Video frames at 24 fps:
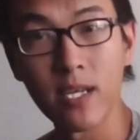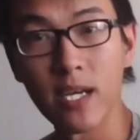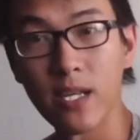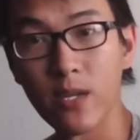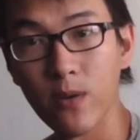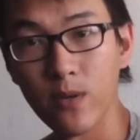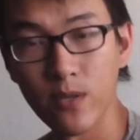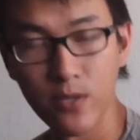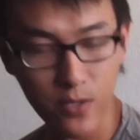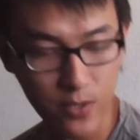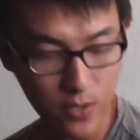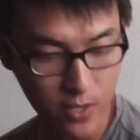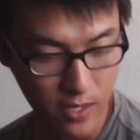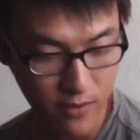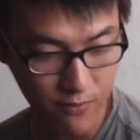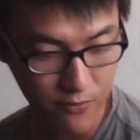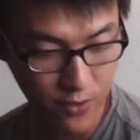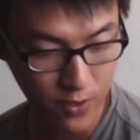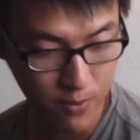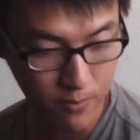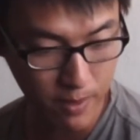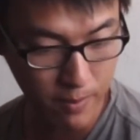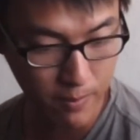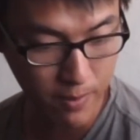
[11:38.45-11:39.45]
I do it to a
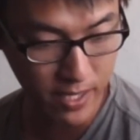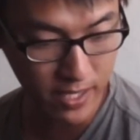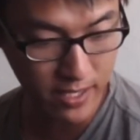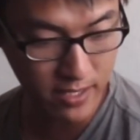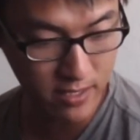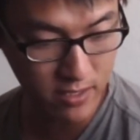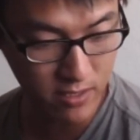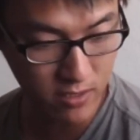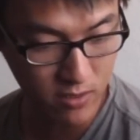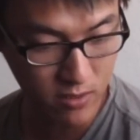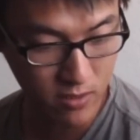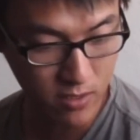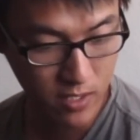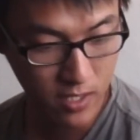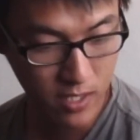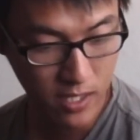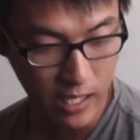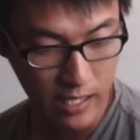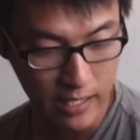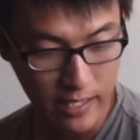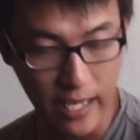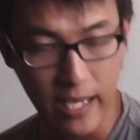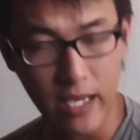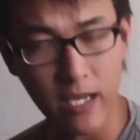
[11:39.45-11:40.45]
few of my buddies too.
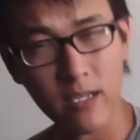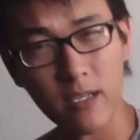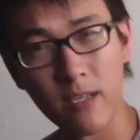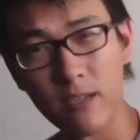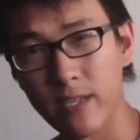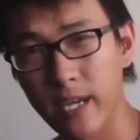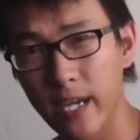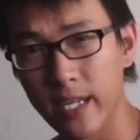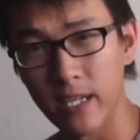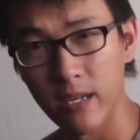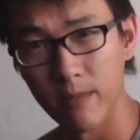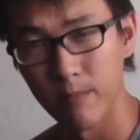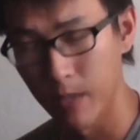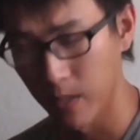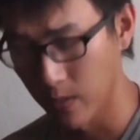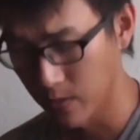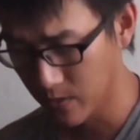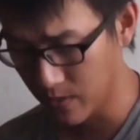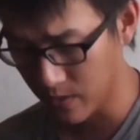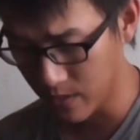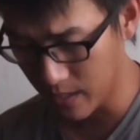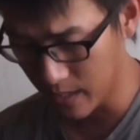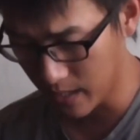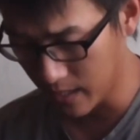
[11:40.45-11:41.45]
They used to take their
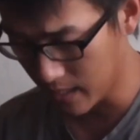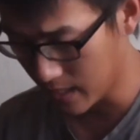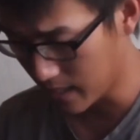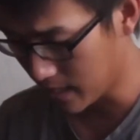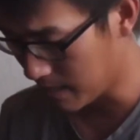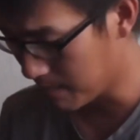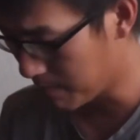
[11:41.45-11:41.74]
bows to the